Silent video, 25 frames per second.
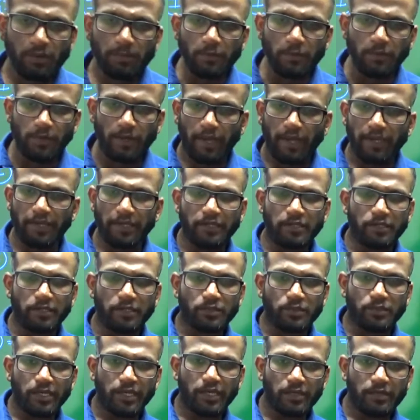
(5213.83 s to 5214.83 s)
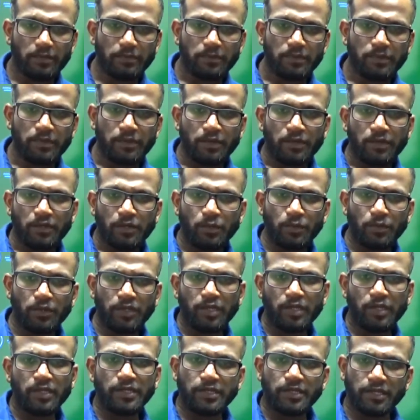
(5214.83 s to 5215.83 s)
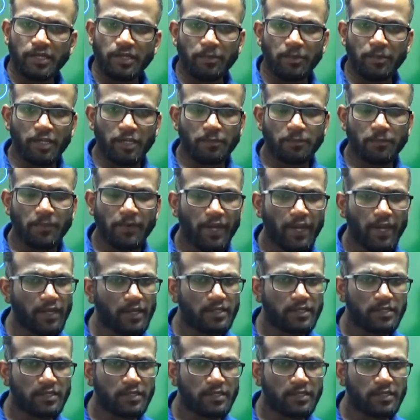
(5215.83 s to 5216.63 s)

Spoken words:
to 9 today. Do you need 3-minute break